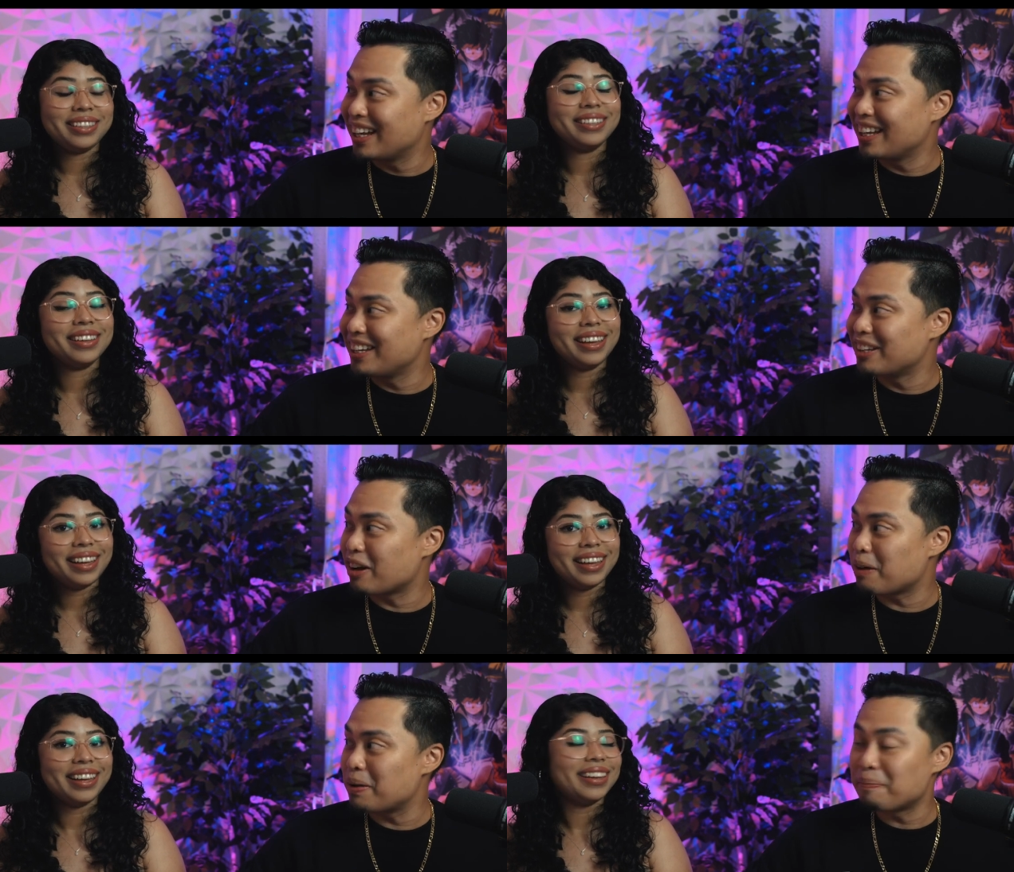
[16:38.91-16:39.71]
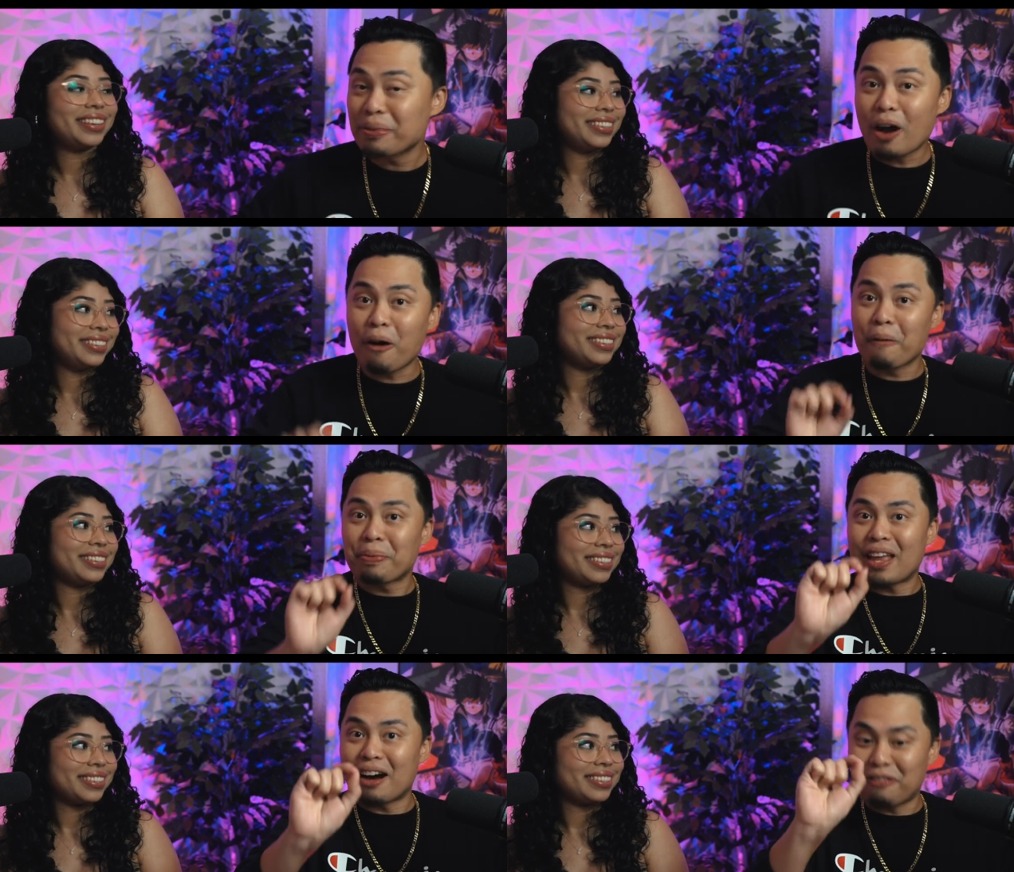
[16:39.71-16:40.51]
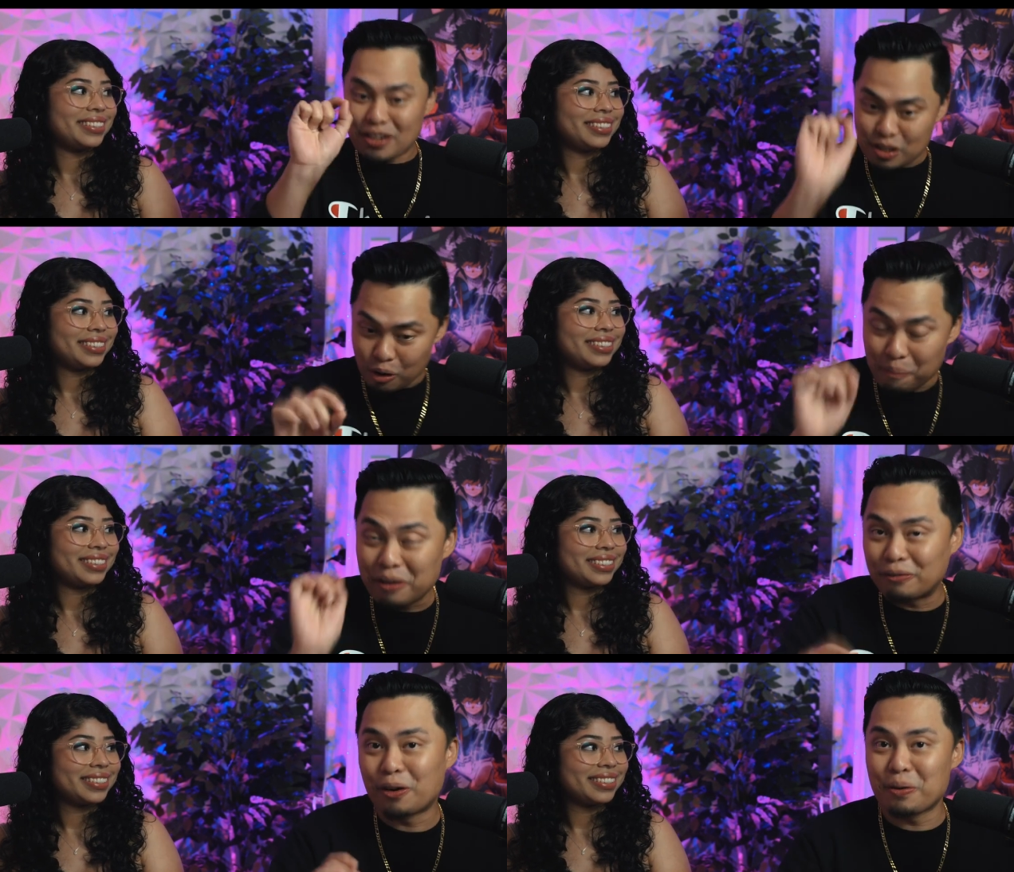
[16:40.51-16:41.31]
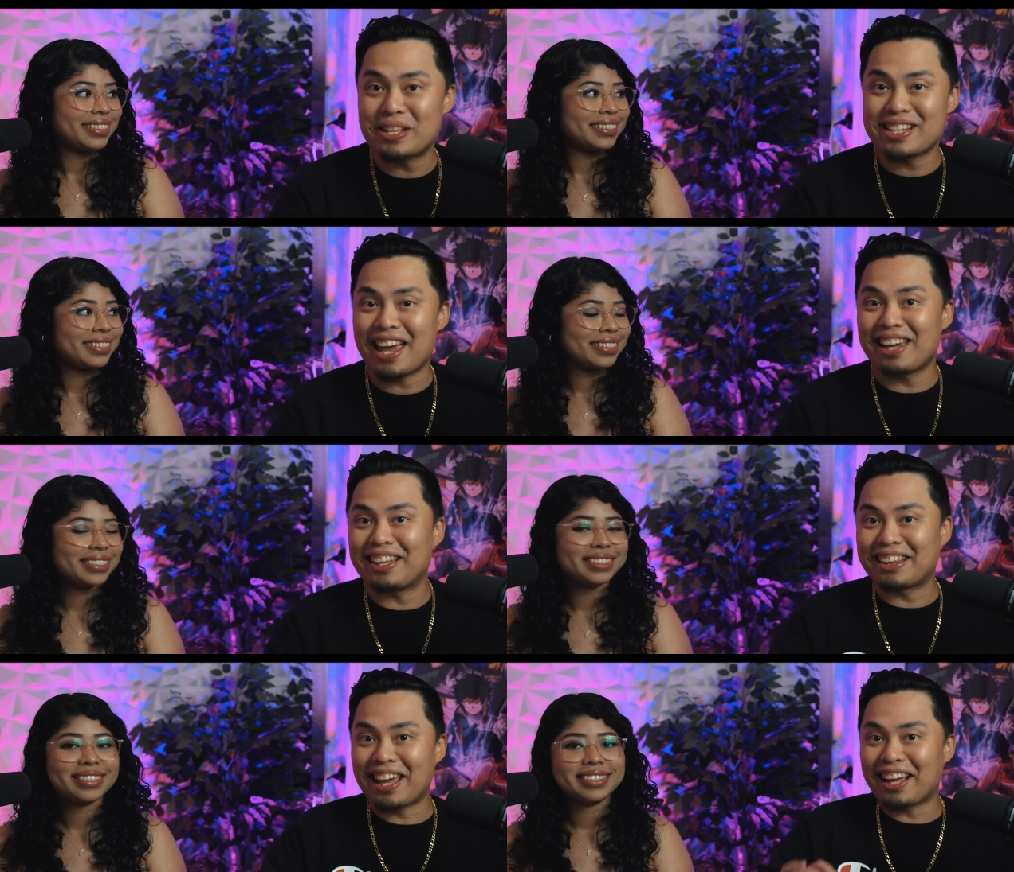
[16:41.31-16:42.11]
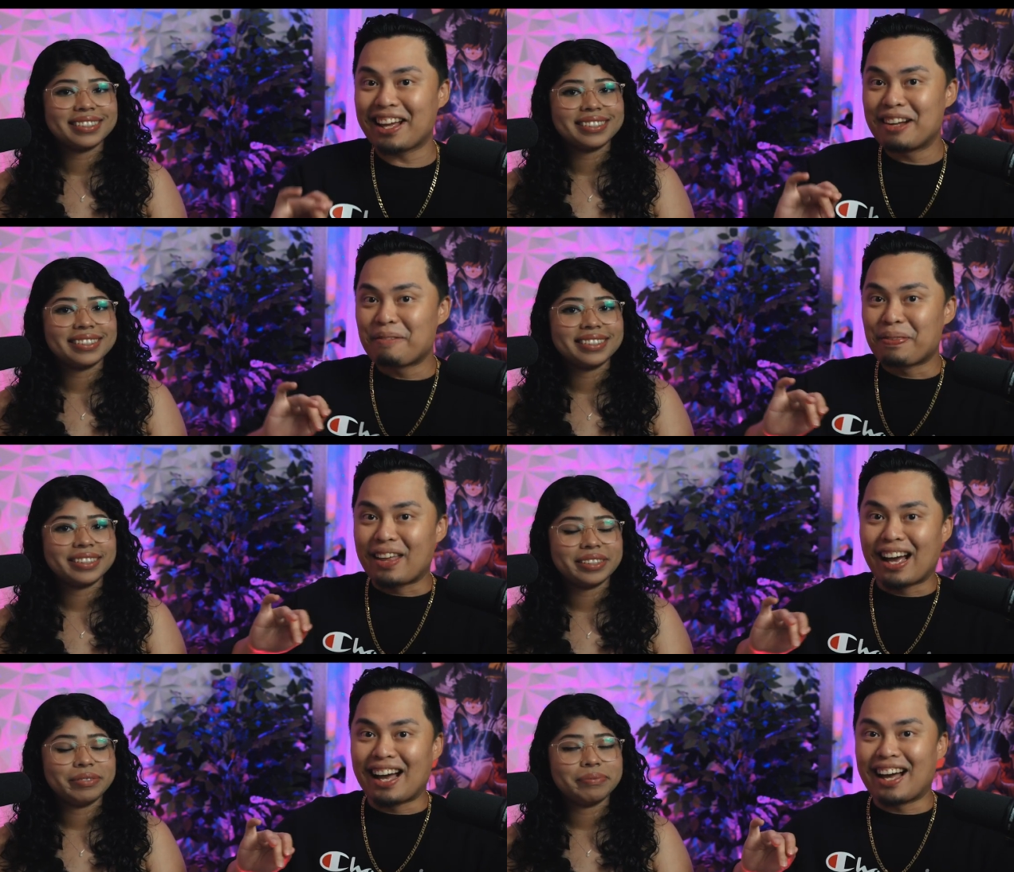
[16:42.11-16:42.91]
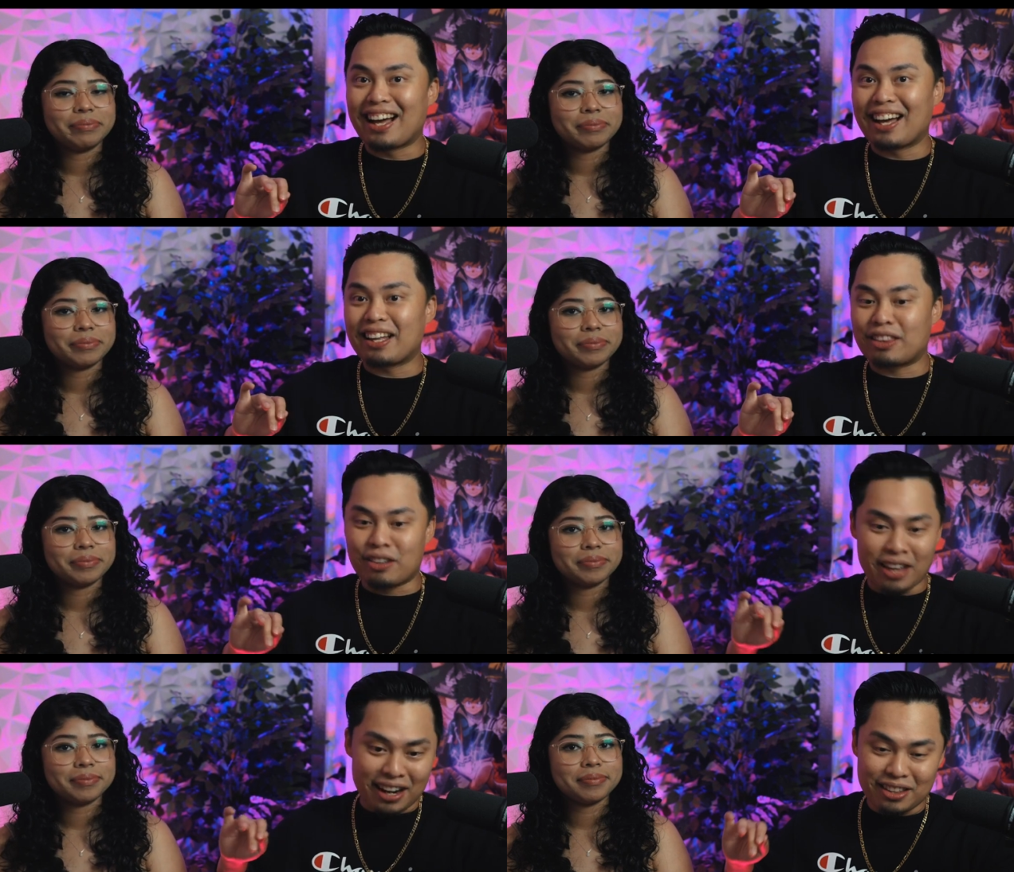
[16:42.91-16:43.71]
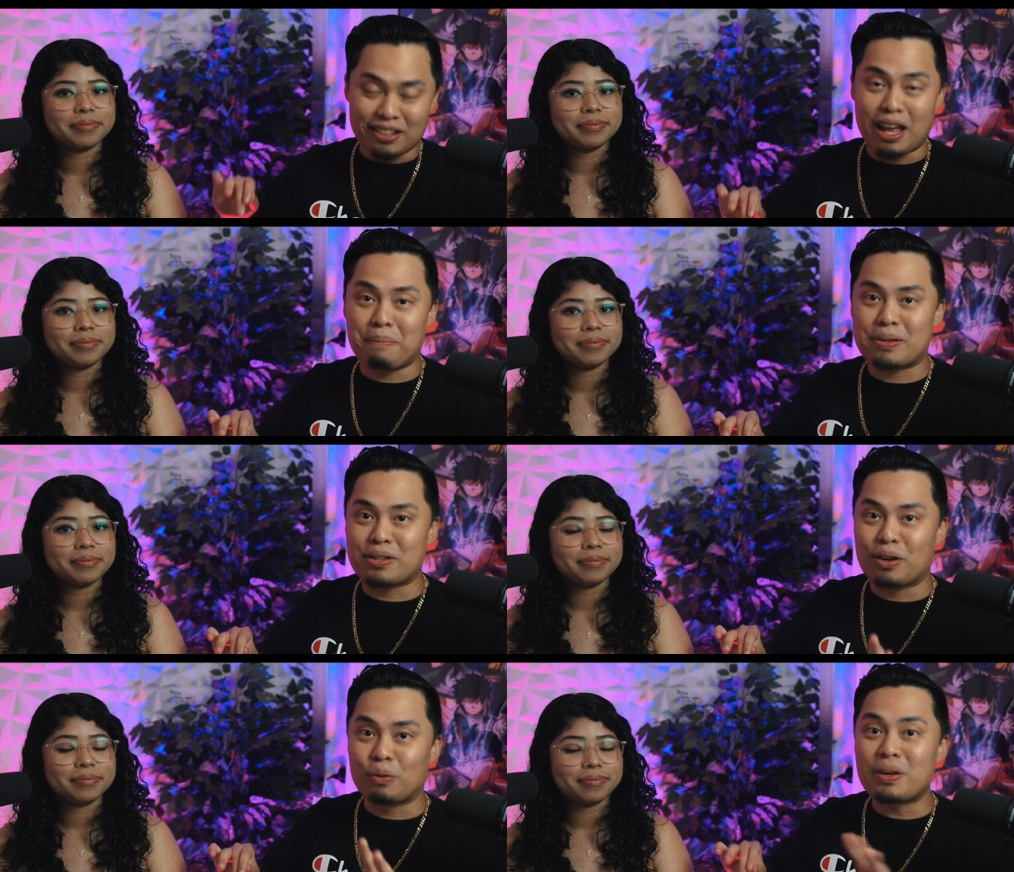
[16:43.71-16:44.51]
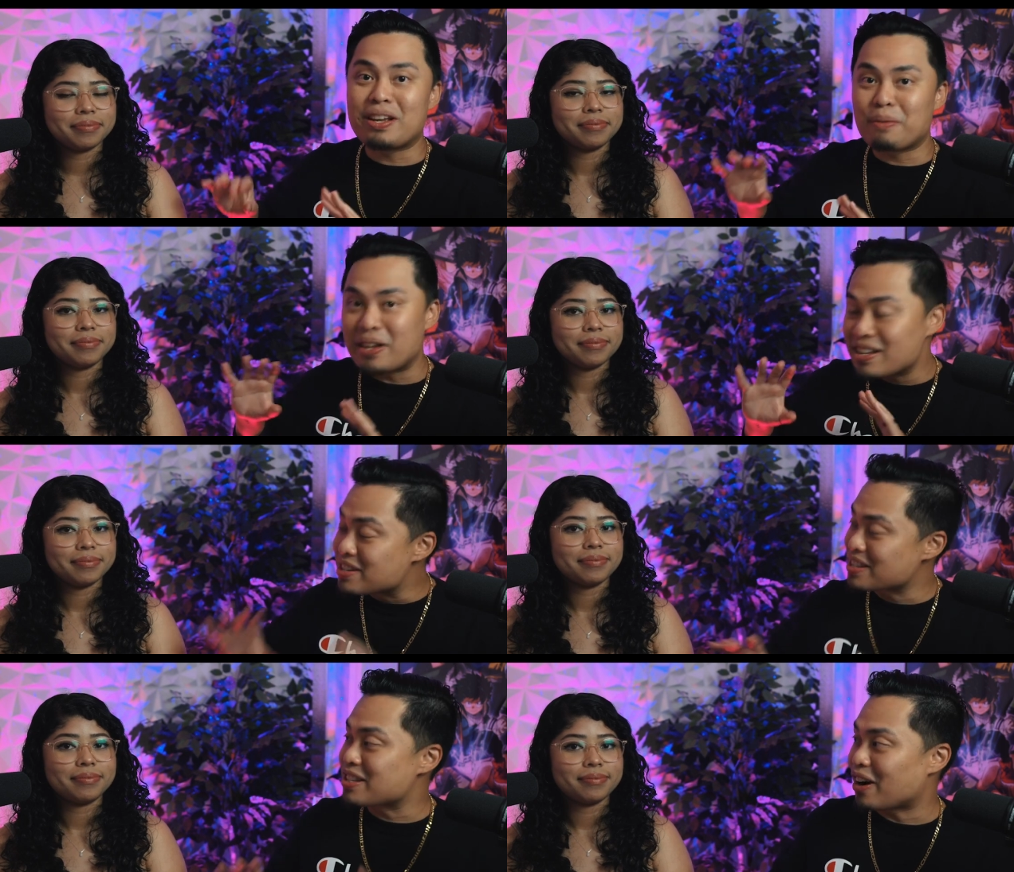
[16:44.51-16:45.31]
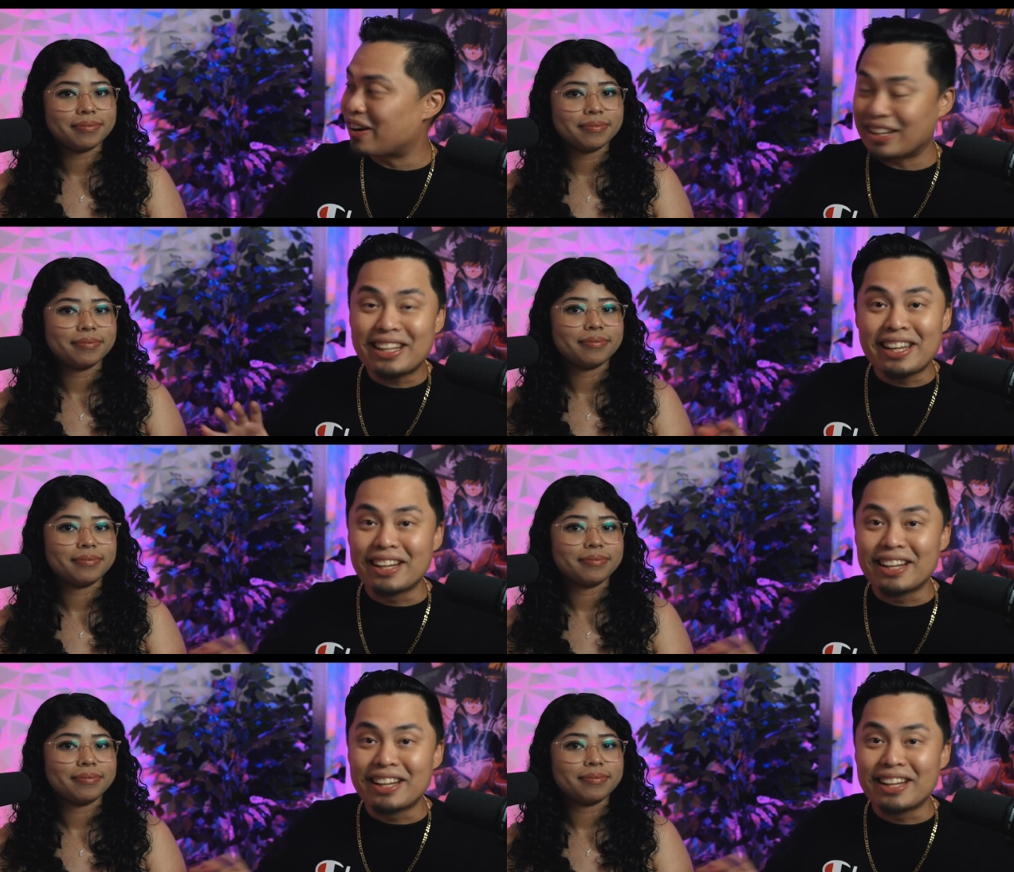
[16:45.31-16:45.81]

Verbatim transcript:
Speaker 1: Yes. You know what I mean? Oh, uh, first of all, before we say anything, uh, to get into the episode, we, we just started